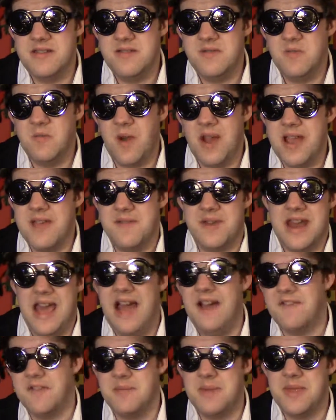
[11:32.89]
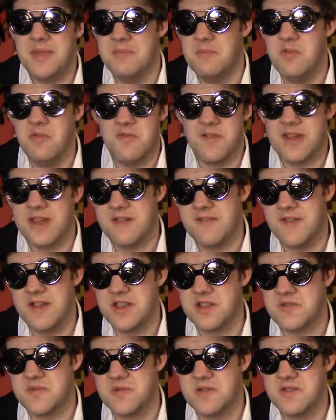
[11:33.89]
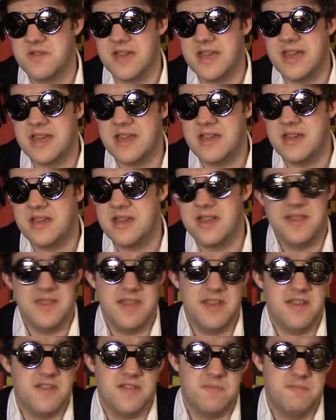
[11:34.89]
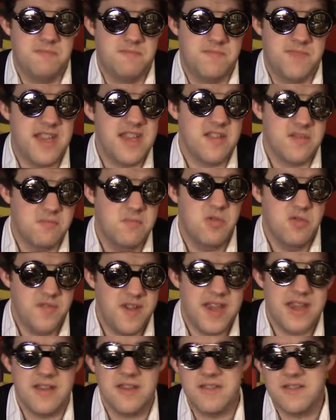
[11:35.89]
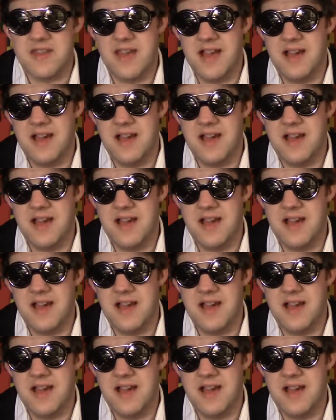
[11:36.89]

why even have him in the movie if he's really in these movies?